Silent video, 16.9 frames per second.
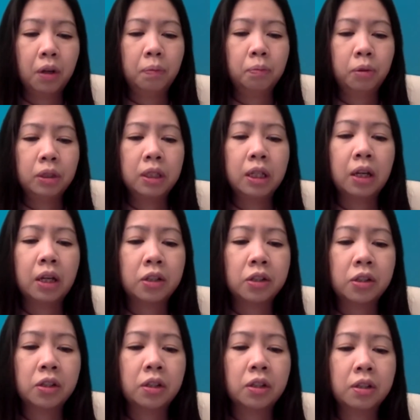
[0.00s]

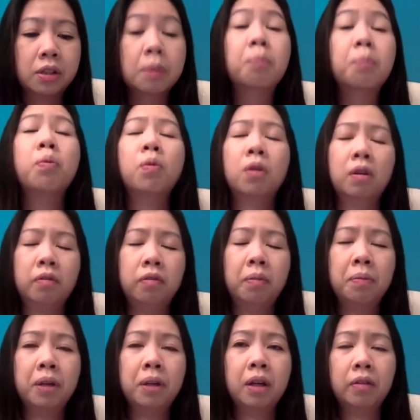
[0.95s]
production support
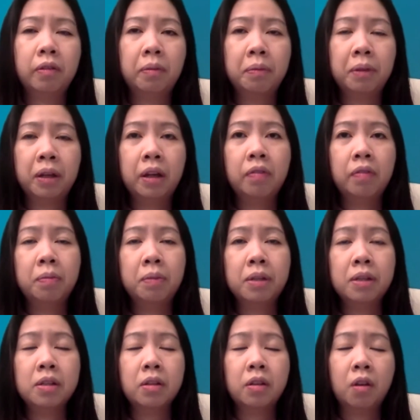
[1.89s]
from the
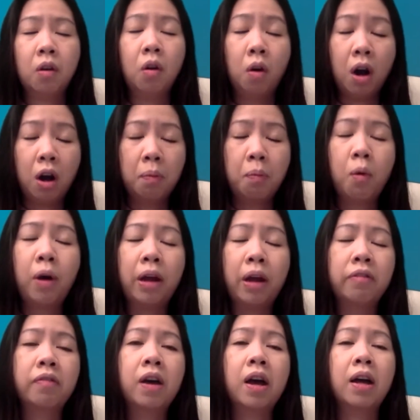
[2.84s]
governments, or are more
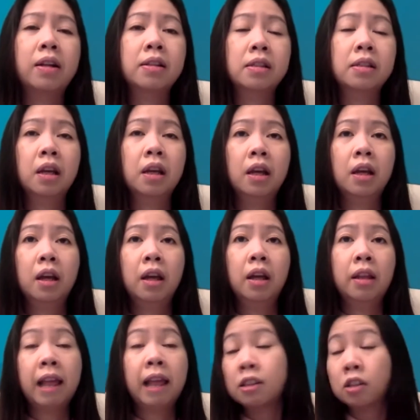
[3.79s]
advanced,
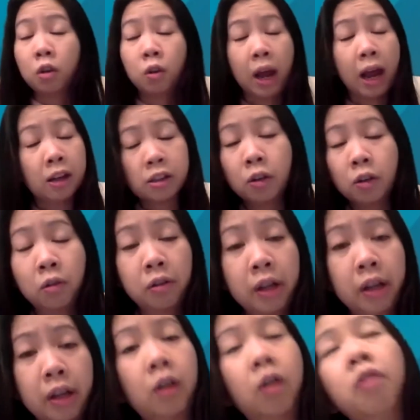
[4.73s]
that's actually
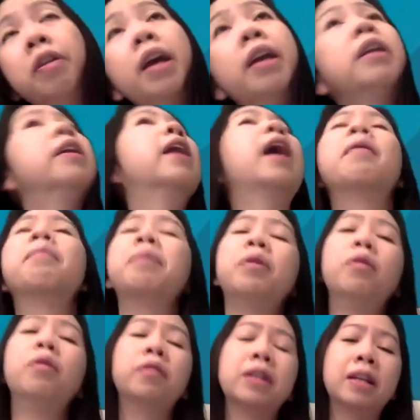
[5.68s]
Korea. Korea didn't
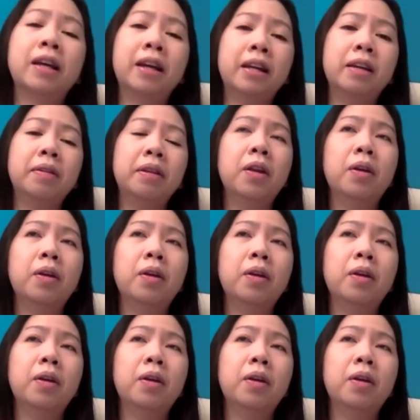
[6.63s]
happen overnight.